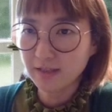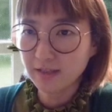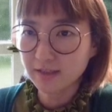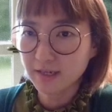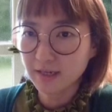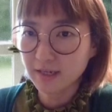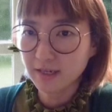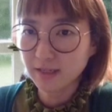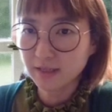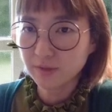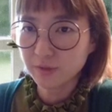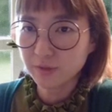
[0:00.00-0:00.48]
has
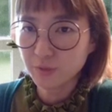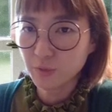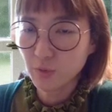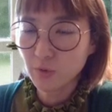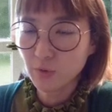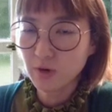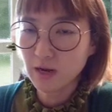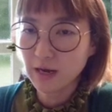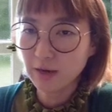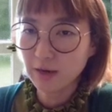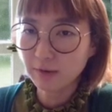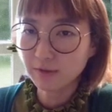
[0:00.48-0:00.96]
a
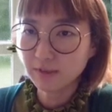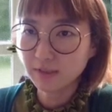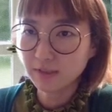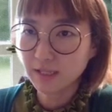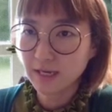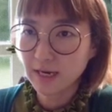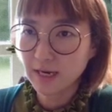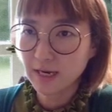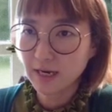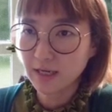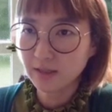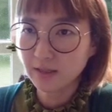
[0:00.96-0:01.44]
strong
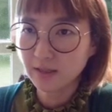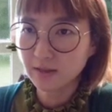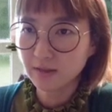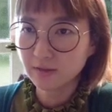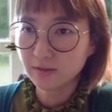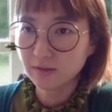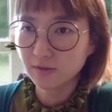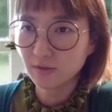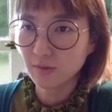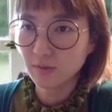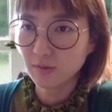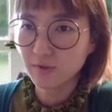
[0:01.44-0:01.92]
outside,
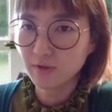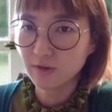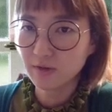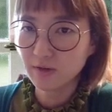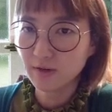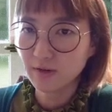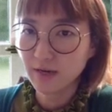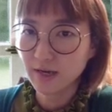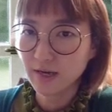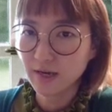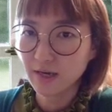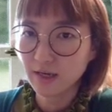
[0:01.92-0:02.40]

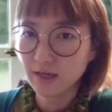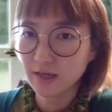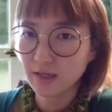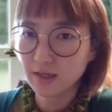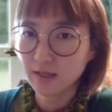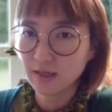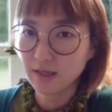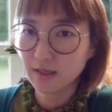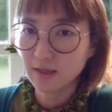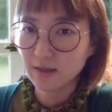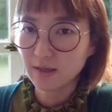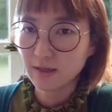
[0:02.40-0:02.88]
something like
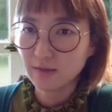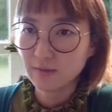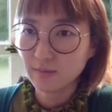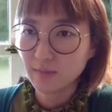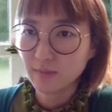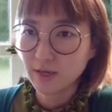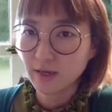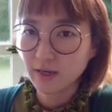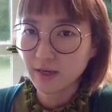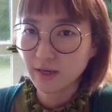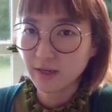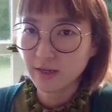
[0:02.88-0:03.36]

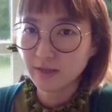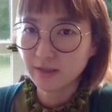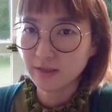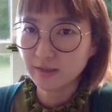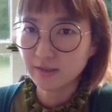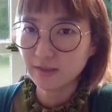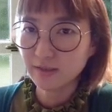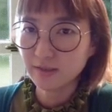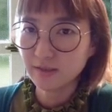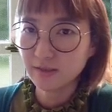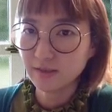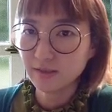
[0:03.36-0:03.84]
black
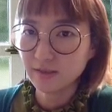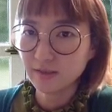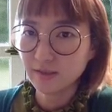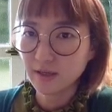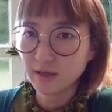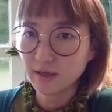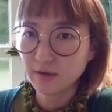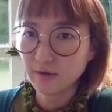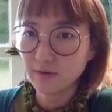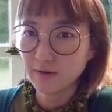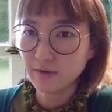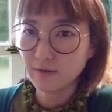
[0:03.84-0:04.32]
has this
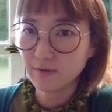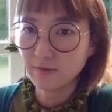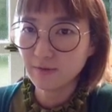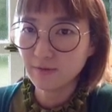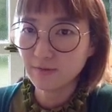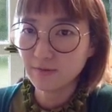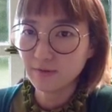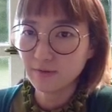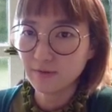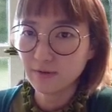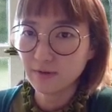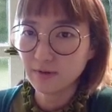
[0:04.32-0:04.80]
kind of
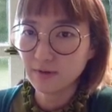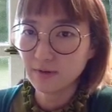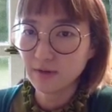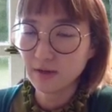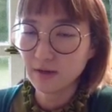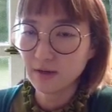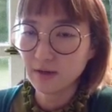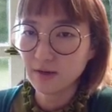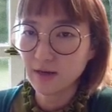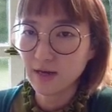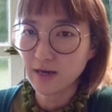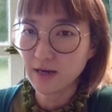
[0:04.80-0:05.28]

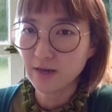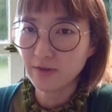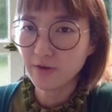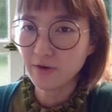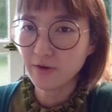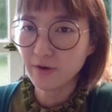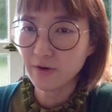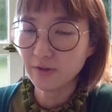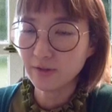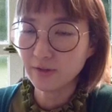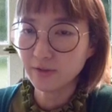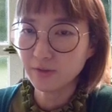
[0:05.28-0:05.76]

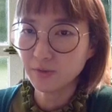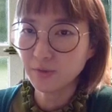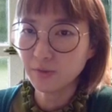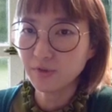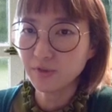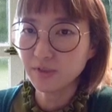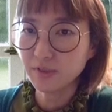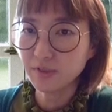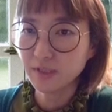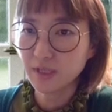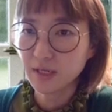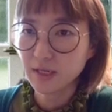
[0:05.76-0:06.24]
other
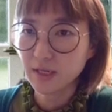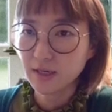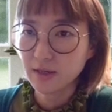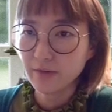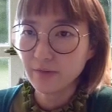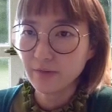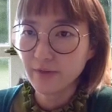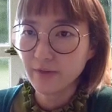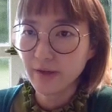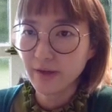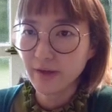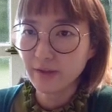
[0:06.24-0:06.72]
stones.
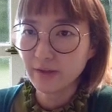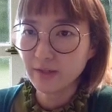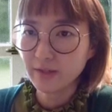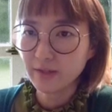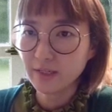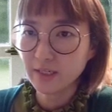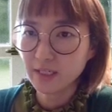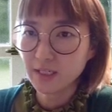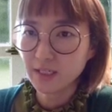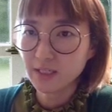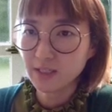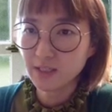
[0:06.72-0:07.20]
Then
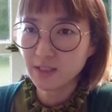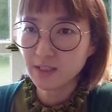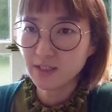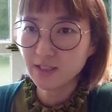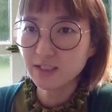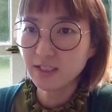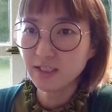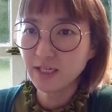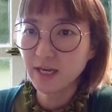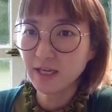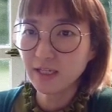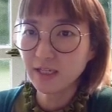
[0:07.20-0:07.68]
in
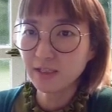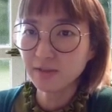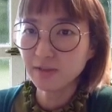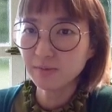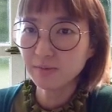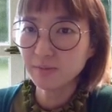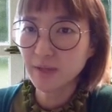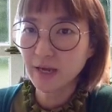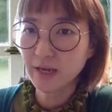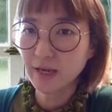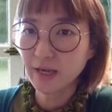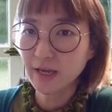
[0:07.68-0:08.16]
this case,
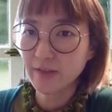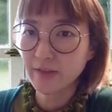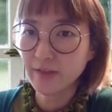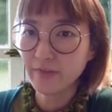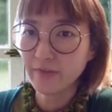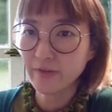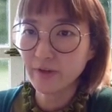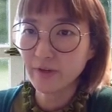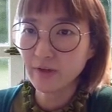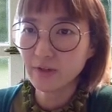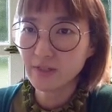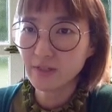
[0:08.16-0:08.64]
black
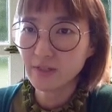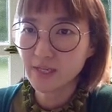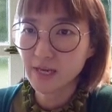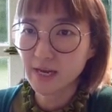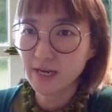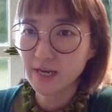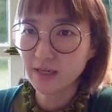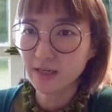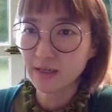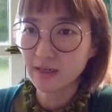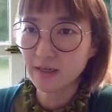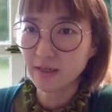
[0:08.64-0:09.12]
can
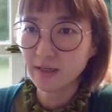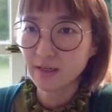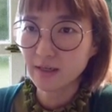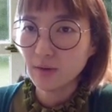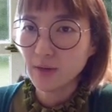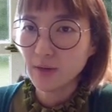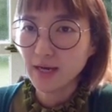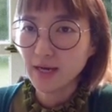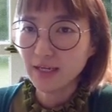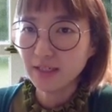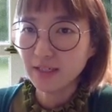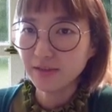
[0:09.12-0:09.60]
attack
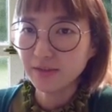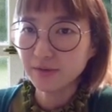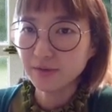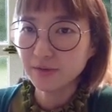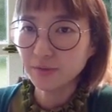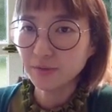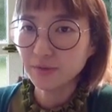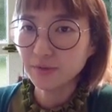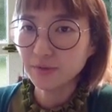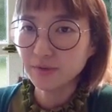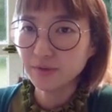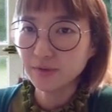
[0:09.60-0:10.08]
white
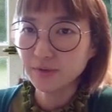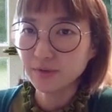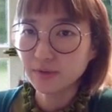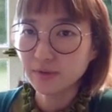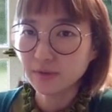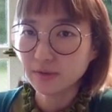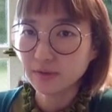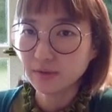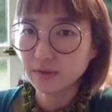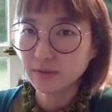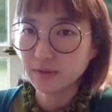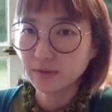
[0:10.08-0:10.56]
stones